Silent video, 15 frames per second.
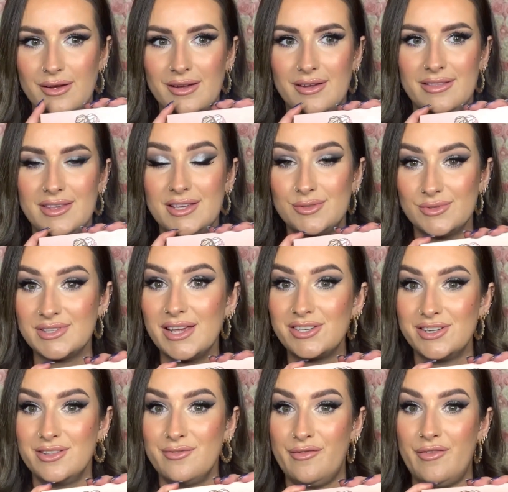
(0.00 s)
This was actually
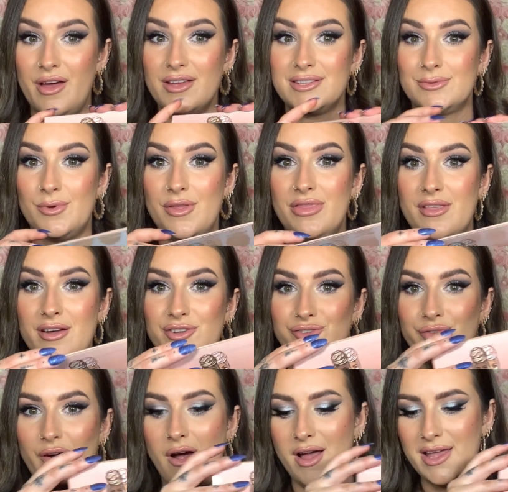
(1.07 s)
the first one that I
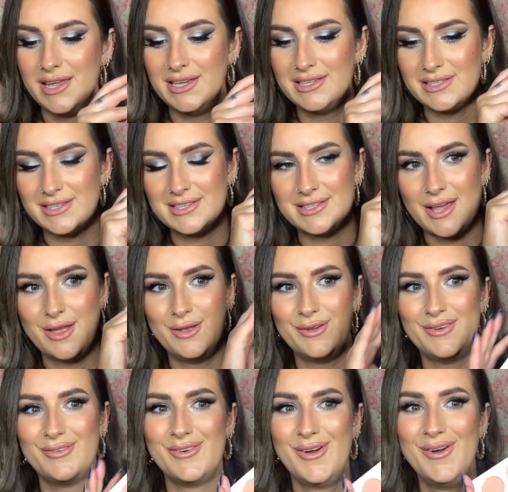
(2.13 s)
tried. So
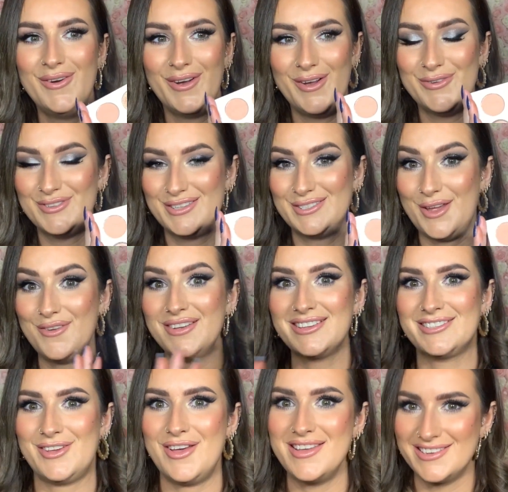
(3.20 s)
I was so
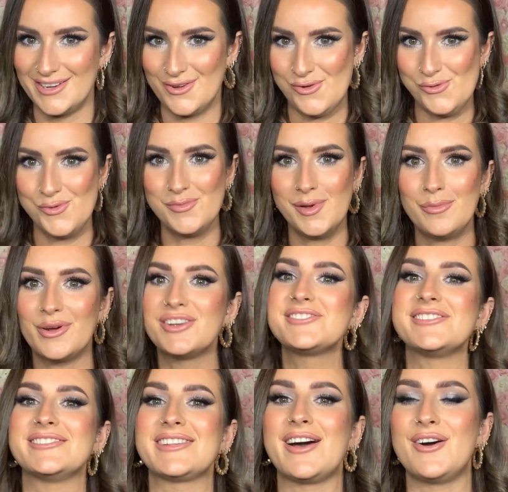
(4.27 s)
excited. I got all my
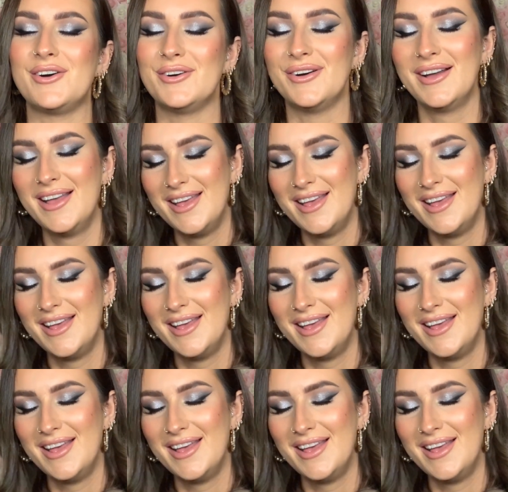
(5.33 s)
brushes out.